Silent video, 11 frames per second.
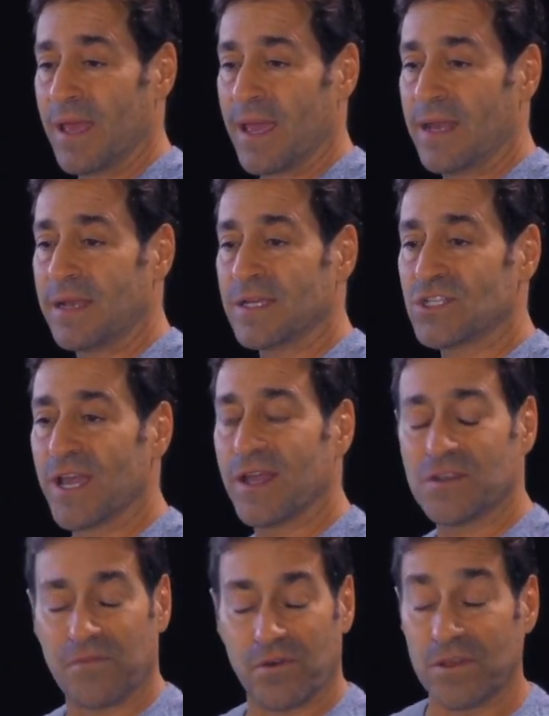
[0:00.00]
And in
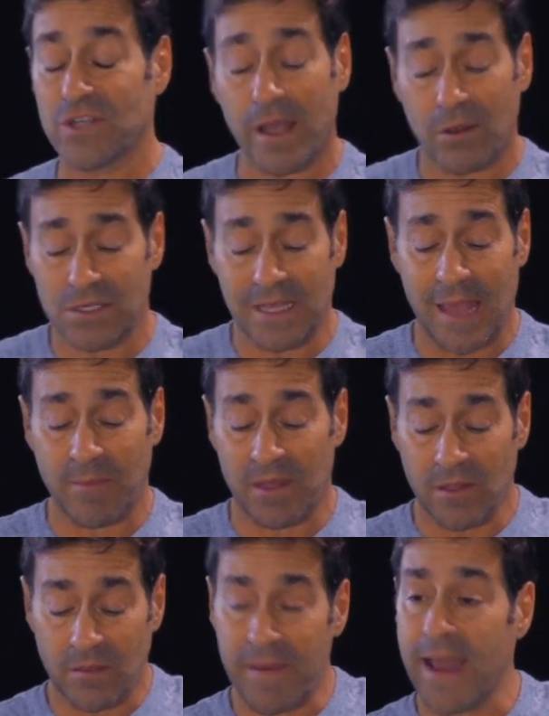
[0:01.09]
exchange for the shekels, he gave me a
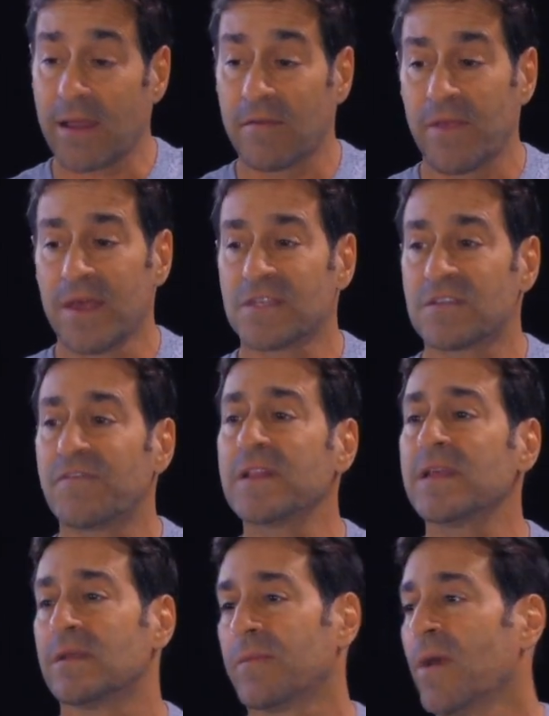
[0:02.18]
little bag of
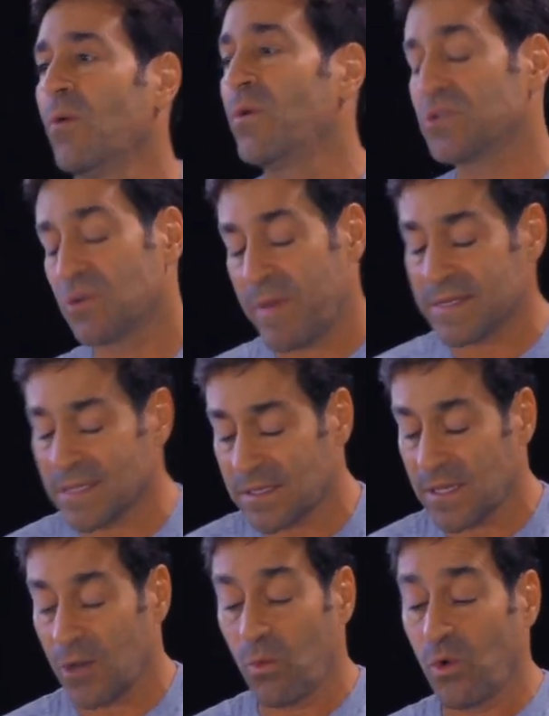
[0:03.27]
tefillin, which are
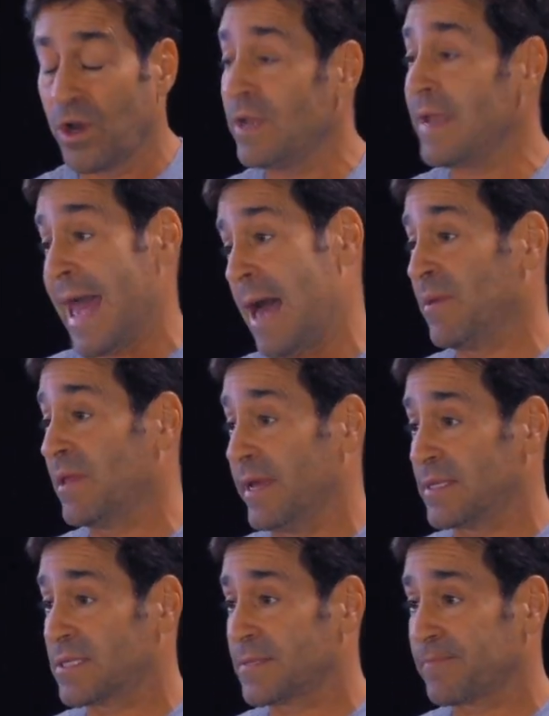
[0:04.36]
basically wooden
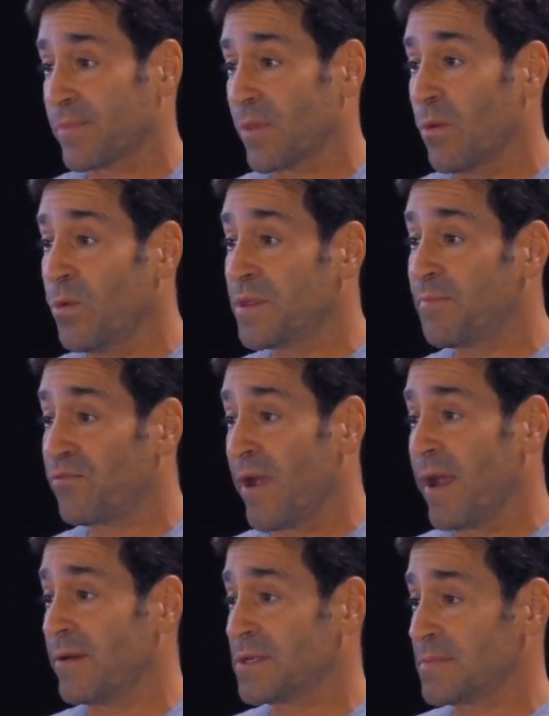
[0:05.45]
amulets with
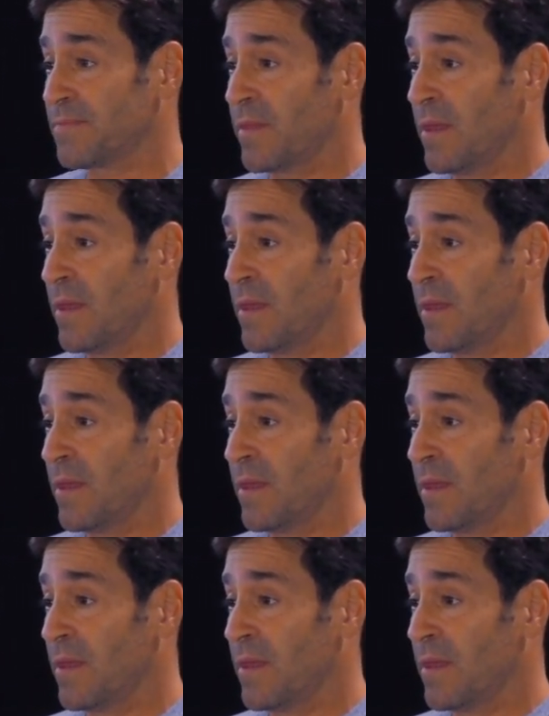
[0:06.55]
prayers